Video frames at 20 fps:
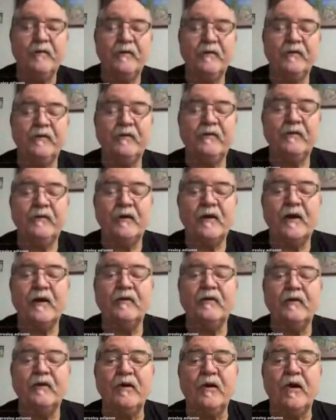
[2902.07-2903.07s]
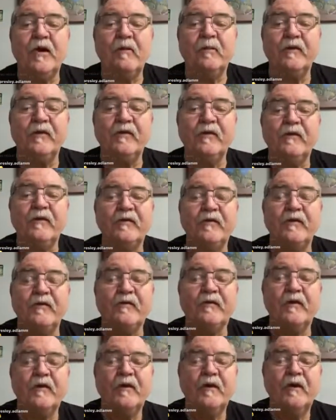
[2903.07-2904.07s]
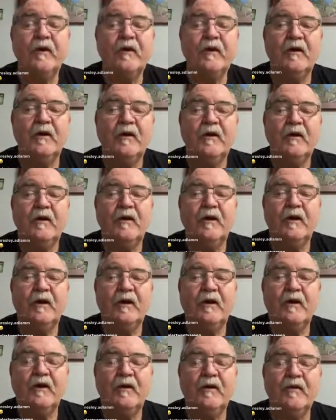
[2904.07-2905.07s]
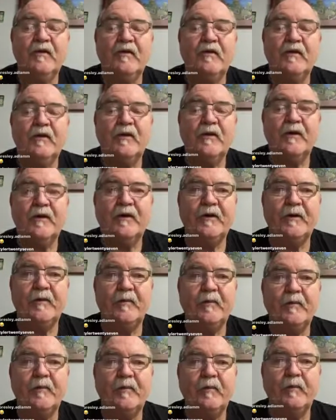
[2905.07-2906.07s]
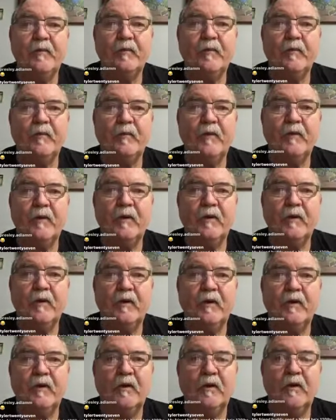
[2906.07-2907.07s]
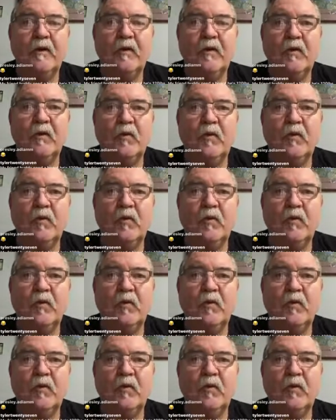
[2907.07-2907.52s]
to a guy that has the business, the XTR business, and